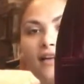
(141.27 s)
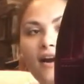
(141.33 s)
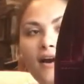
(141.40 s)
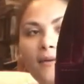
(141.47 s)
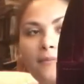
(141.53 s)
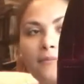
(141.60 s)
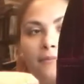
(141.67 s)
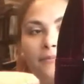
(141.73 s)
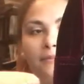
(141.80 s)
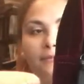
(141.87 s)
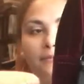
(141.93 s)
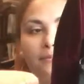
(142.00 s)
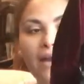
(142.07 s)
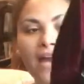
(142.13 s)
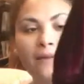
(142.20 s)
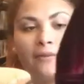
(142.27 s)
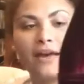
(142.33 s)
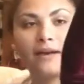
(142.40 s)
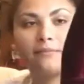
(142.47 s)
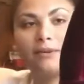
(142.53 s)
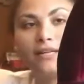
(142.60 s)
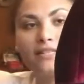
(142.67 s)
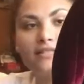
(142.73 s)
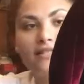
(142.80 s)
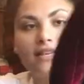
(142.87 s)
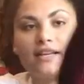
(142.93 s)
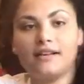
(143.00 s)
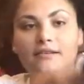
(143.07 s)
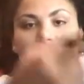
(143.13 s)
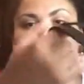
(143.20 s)
um, backpack purse
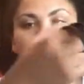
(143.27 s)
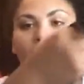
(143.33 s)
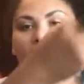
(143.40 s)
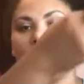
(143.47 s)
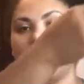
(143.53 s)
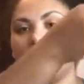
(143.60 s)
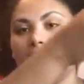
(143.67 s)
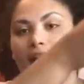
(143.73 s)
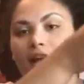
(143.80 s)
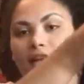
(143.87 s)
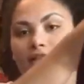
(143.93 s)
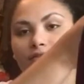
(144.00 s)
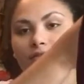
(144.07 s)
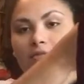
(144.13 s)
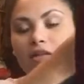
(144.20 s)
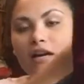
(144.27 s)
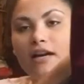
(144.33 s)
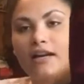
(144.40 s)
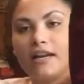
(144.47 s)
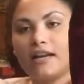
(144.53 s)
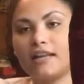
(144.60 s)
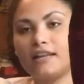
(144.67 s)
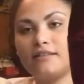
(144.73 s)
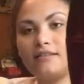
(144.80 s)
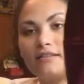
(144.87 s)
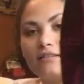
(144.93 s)
thing. And it's from Target and it's